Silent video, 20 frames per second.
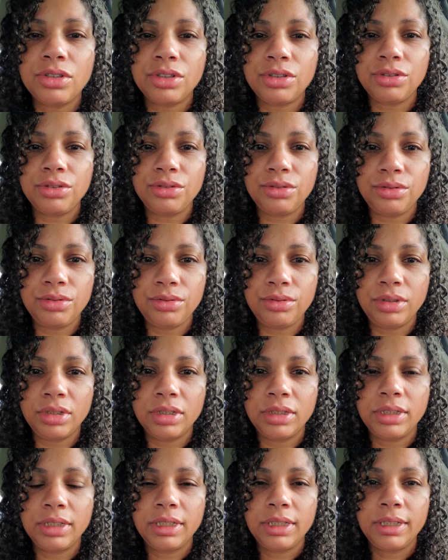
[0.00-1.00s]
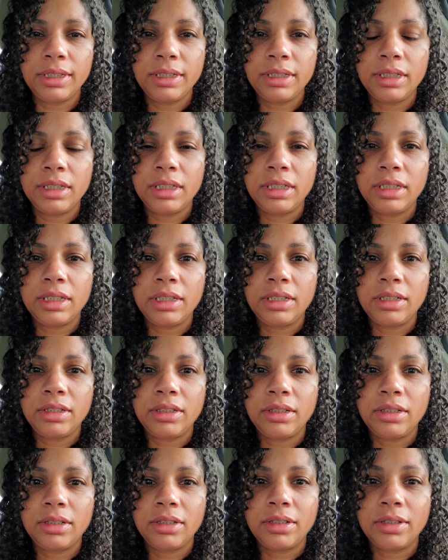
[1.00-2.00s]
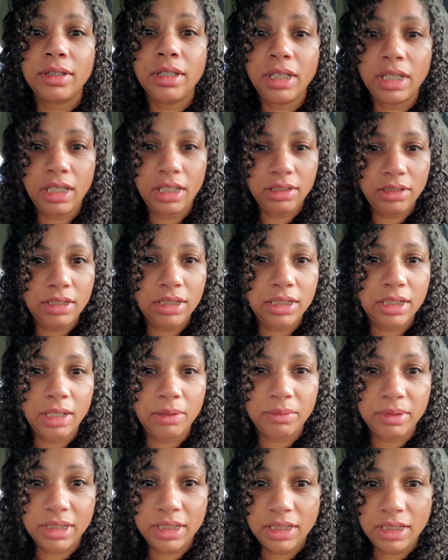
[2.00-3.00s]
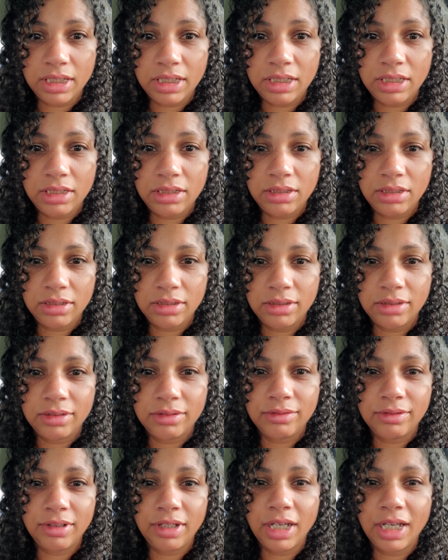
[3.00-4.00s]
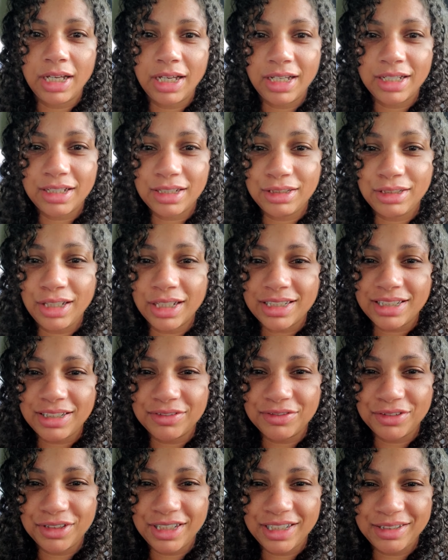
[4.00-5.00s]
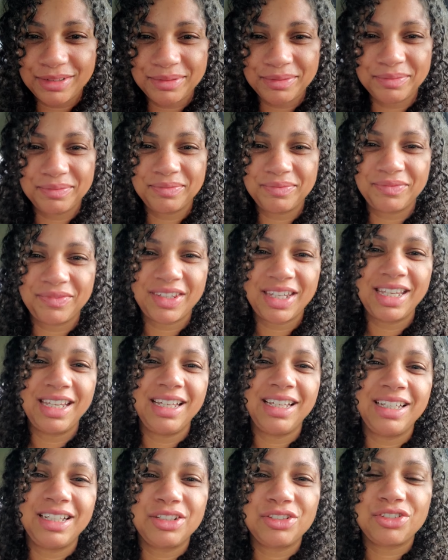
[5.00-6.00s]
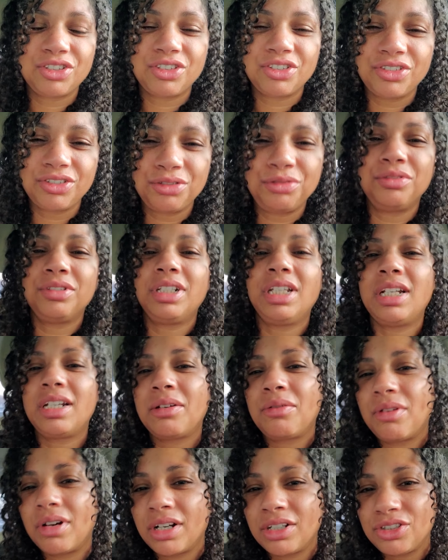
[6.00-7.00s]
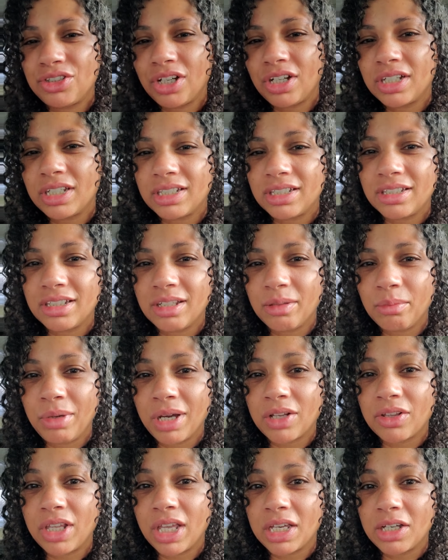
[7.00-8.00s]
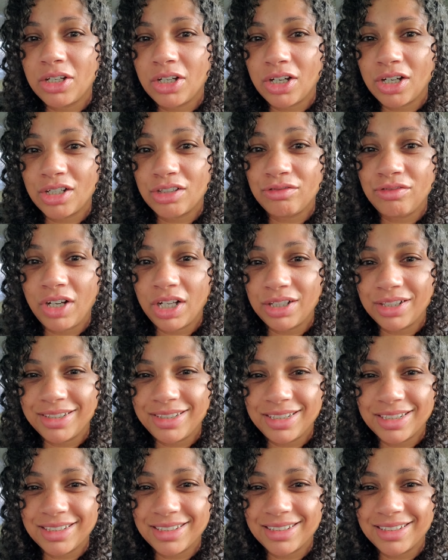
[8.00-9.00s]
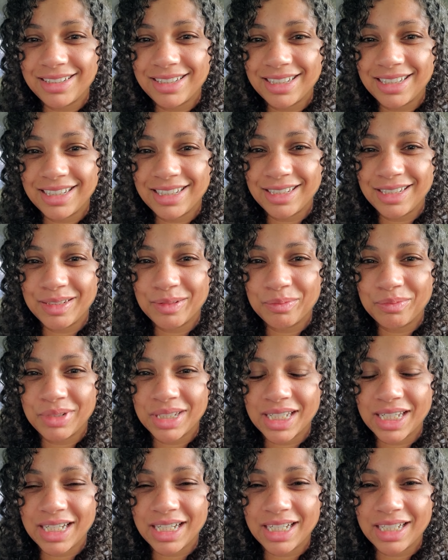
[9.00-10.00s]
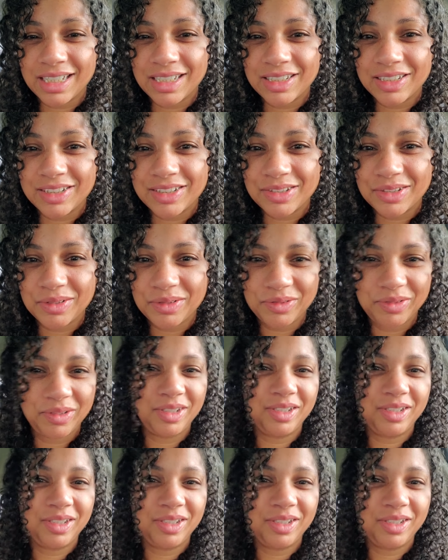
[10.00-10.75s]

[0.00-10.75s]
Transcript: to the healing that we need collectively. So then I want to talk about that card, volatility, because